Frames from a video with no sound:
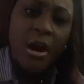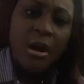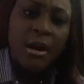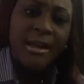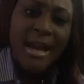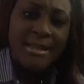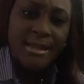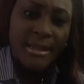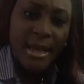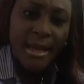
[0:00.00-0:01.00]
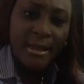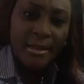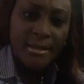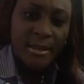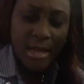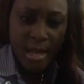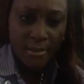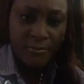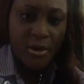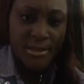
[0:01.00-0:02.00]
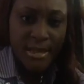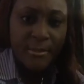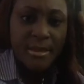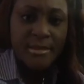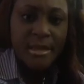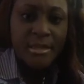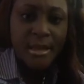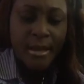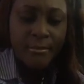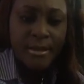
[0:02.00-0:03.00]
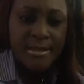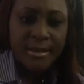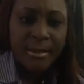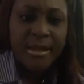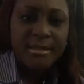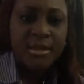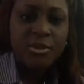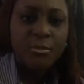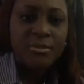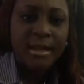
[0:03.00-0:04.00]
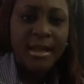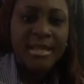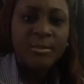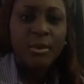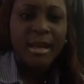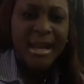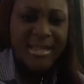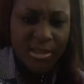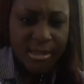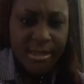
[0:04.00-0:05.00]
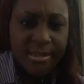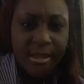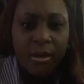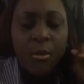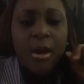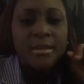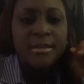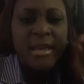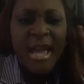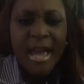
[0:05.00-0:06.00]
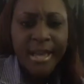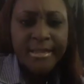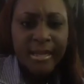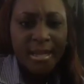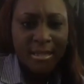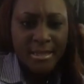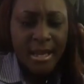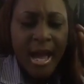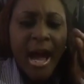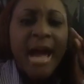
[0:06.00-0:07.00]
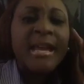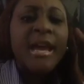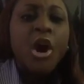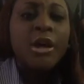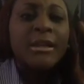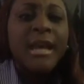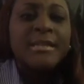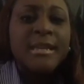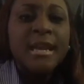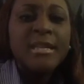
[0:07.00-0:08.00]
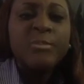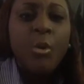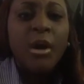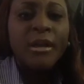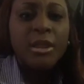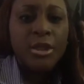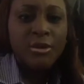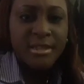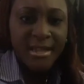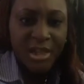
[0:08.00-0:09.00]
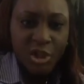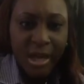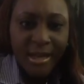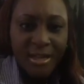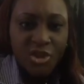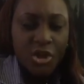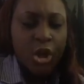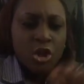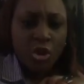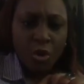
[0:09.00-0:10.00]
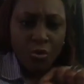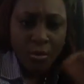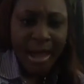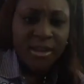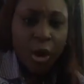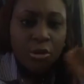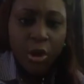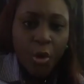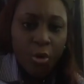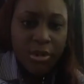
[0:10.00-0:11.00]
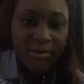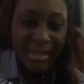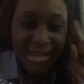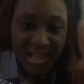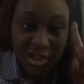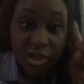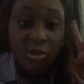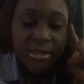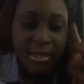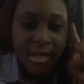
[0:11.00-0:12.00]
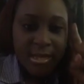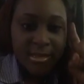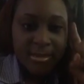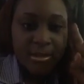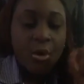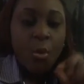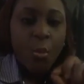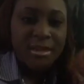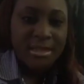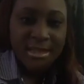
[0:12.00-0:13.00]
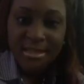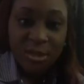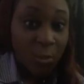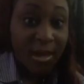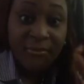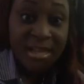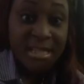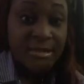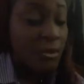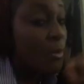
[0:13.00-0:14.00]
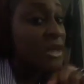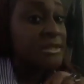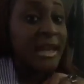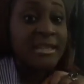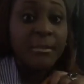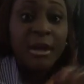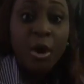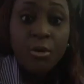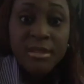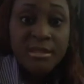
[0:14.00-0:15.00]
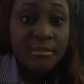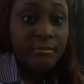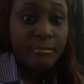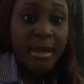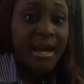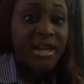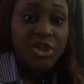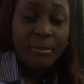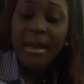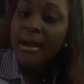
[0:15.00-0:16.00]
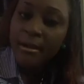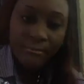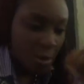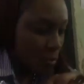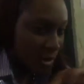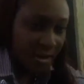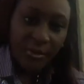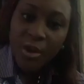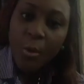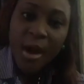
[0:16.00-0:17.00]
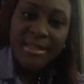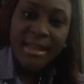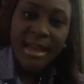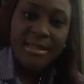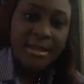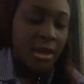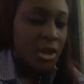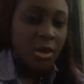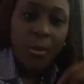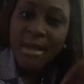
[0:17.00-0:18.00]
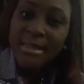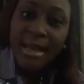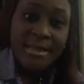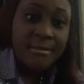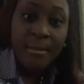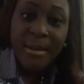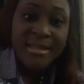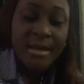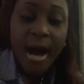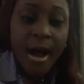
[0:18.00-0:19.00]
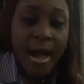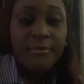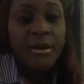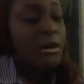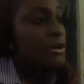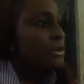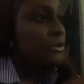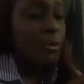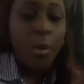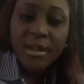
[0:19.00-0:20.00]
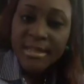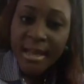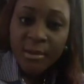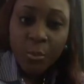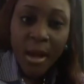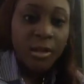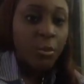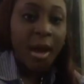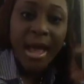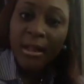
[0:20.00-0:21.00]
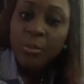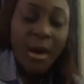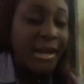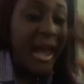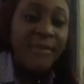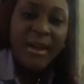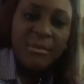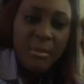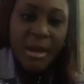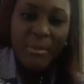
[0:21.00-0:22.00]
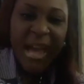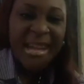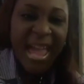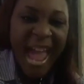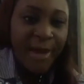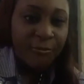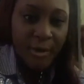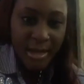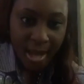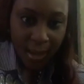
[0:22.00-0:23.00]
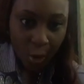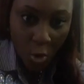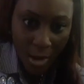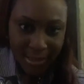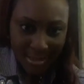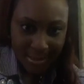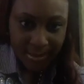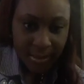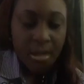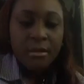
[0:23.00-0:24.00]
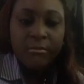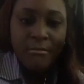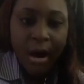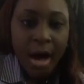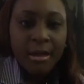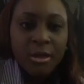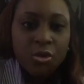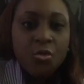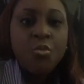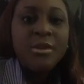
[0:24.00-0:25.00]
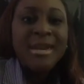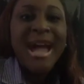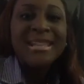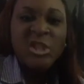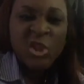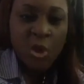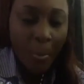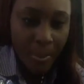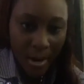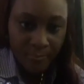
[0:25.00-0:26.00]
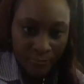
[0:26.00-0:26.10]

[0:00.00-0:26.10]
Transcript: Earl Nightingale today. First time listening to him because I've been listening to mostly Les Brown. I listened to Zig Ziglar once. Excellent. And Earl Nightingale spoke on a 30-day challenge. So you write down your goals for the next 30 days. What it is, that whatever it is. If you want to get a big house, bigger than Jamaica, whatever you want to get. You want to get the best car ever. You want to get wealth, health, whatever it may be. And every day you look at it. Morning, noon, night, supper.